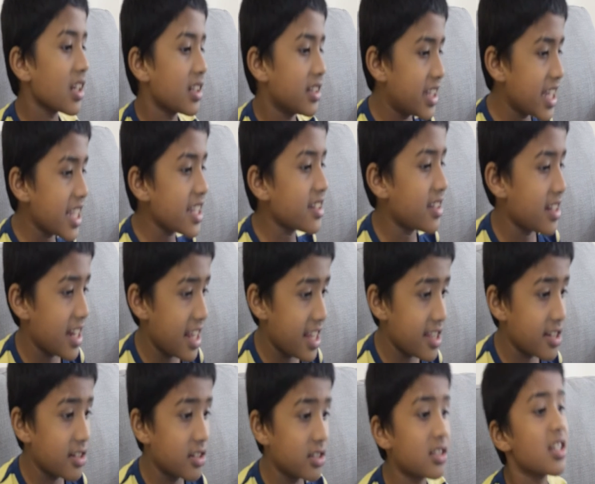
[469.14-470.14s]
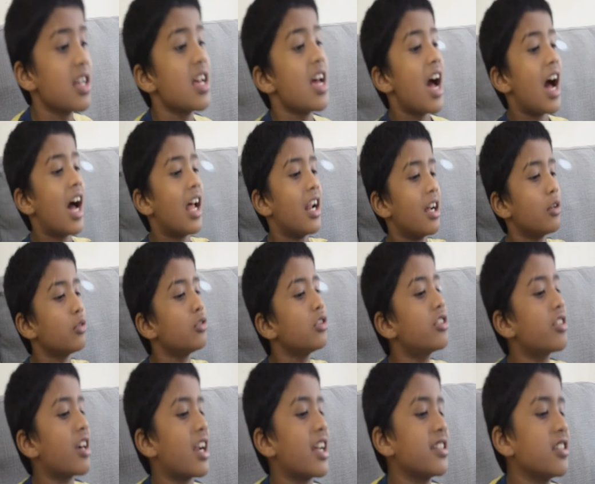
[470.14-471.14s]
these layers allow
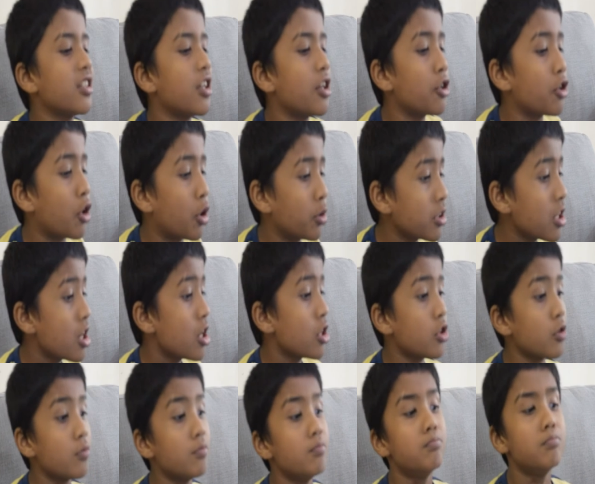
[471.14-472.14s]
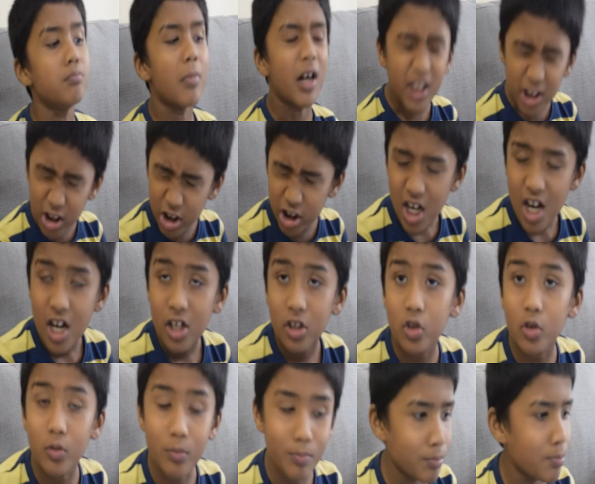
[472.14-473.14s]
the Triceratops to munch
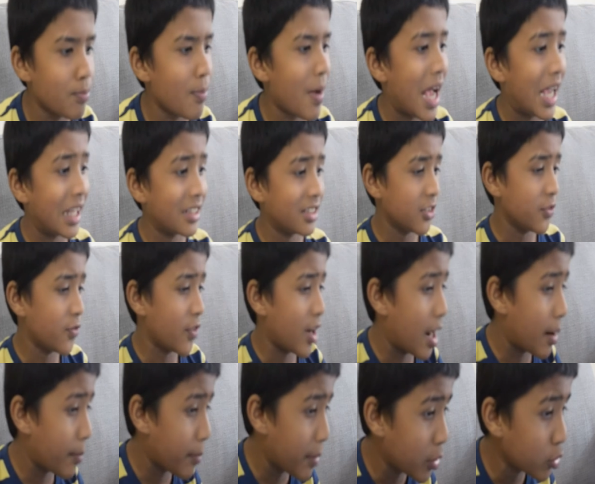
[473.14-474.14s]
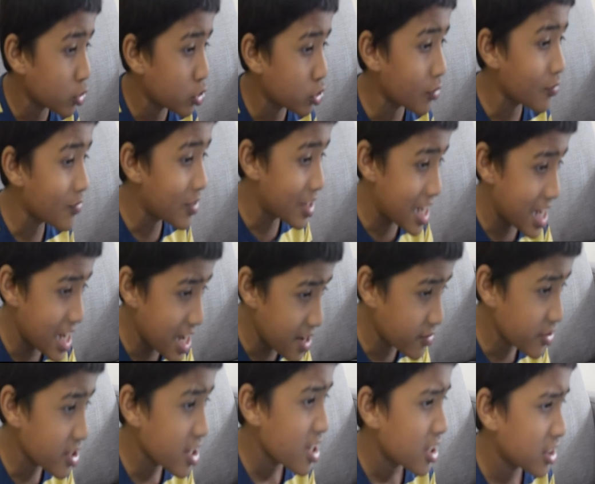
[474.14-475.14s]
through massive amounts of
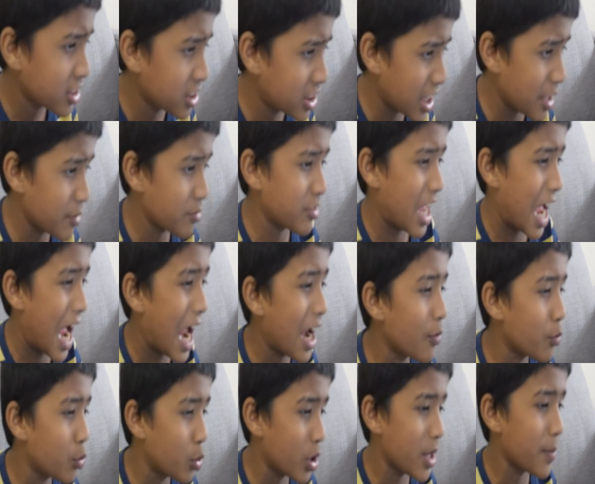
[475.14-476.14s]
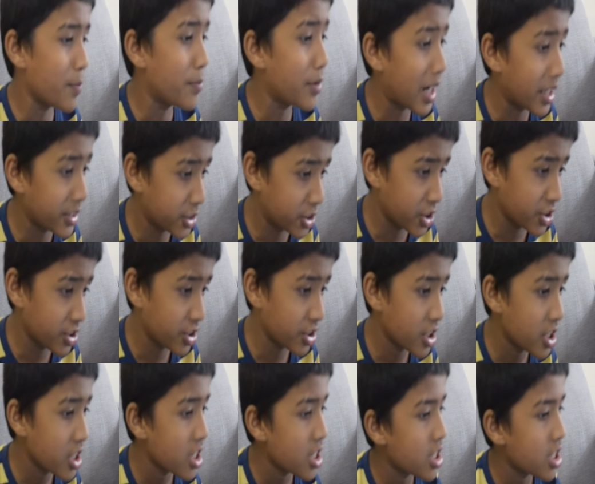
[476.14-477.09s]
leaves, stems and woody branches.